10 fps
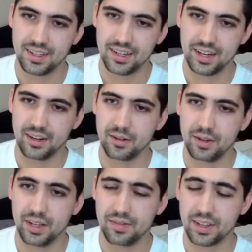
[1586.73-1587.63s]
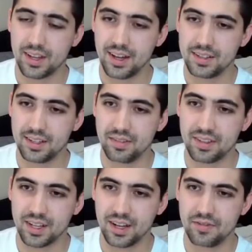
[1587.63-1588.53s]
you know, if
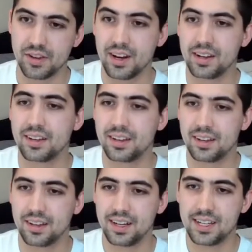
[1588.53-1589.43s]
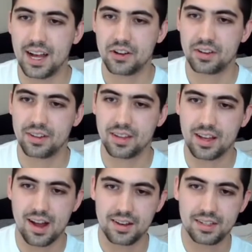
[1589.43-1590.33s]
you can attach the
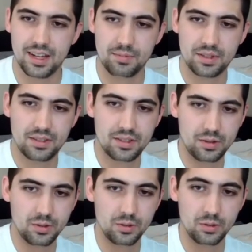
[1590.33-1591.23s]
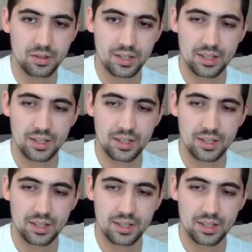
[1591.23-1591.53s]
concepts to